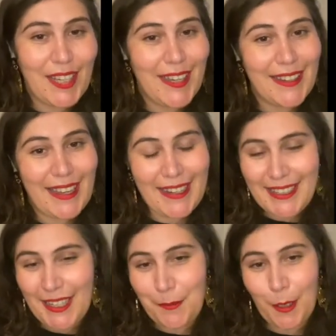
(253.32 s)
Kate
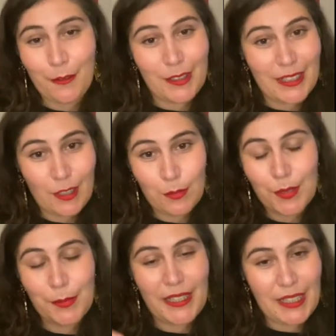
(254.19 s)
came over and helped
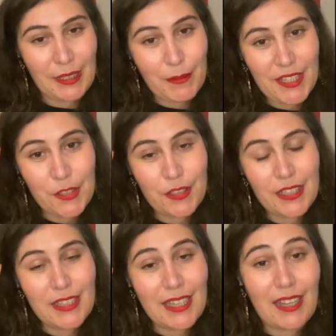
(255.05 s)
me make sure that
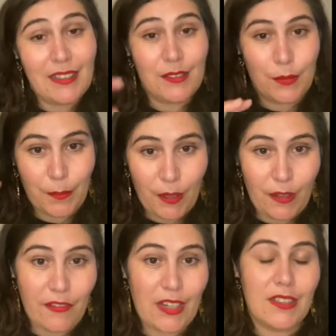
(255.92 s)
the colors were
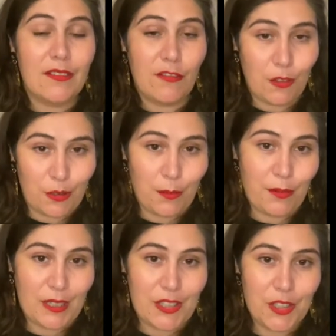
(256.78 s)
perfect for the
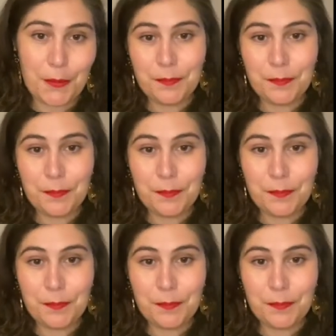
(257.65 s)
print job.